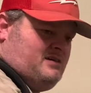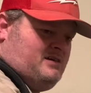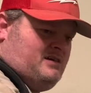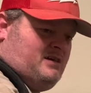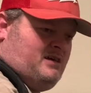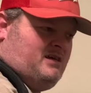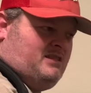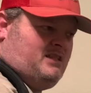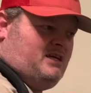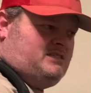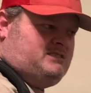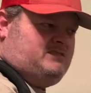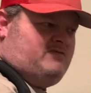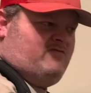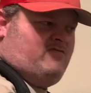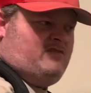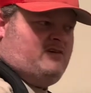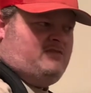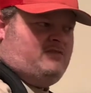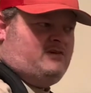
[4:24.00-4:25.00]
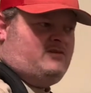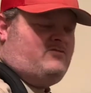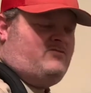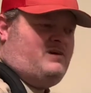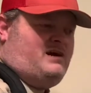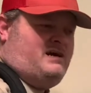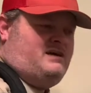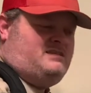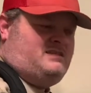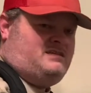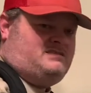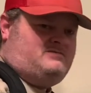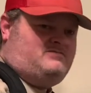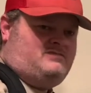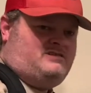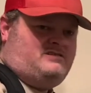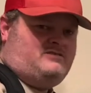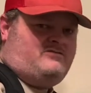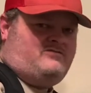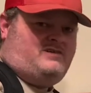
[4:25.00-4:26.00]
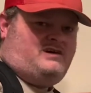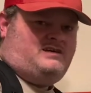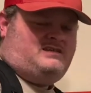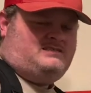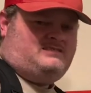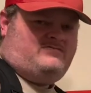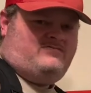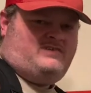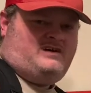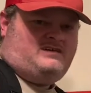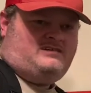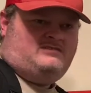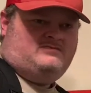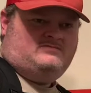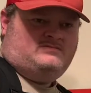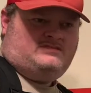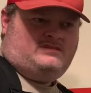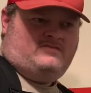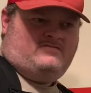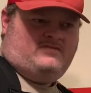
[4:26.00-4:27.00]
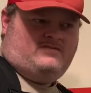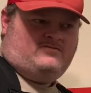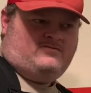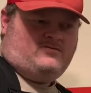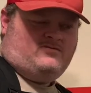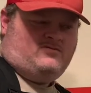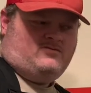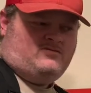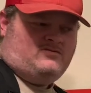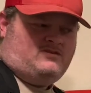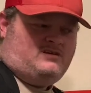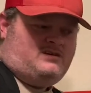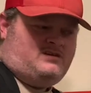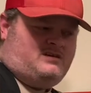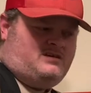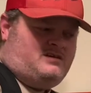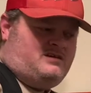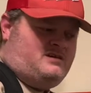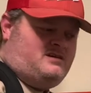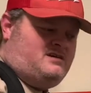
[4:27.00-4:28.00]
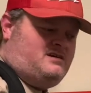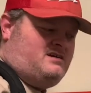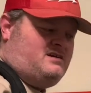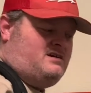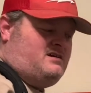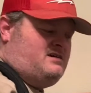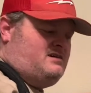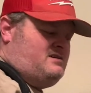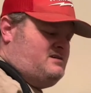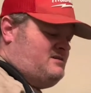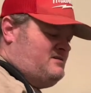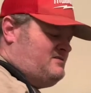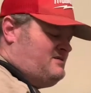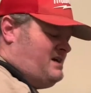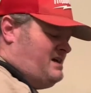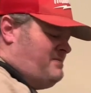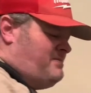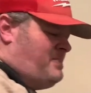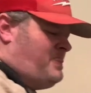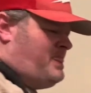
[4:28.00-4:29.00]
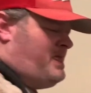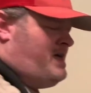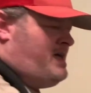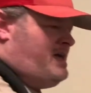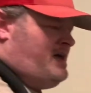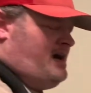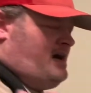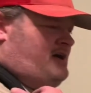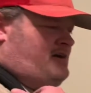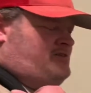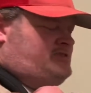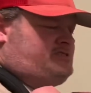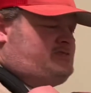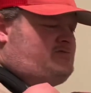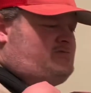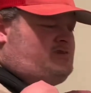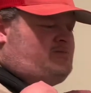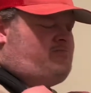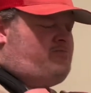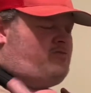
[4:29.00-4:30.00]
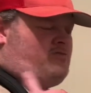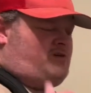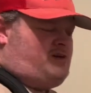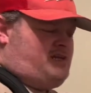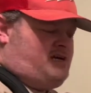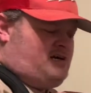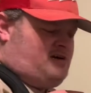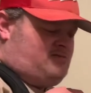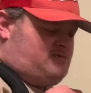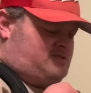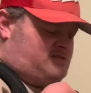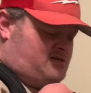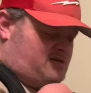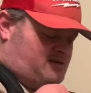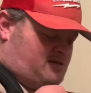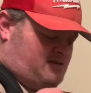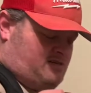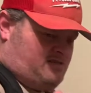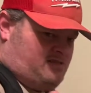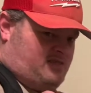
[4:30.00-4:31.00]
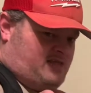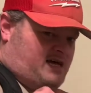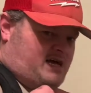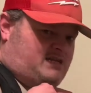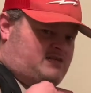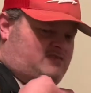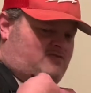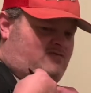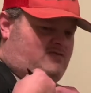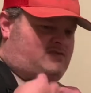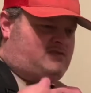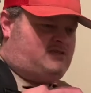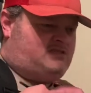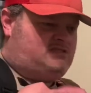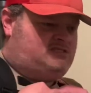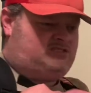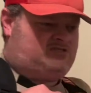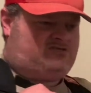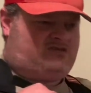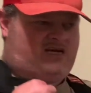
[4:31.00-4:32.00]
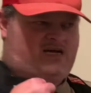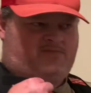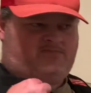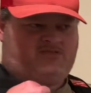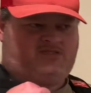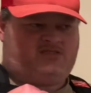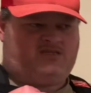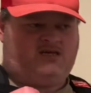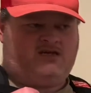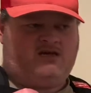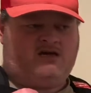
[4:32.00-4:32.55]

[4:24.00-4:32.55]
And that's very quiet. That's one of the quietest vacuums I've ever heard. Okay. I also want to point out that with these straps,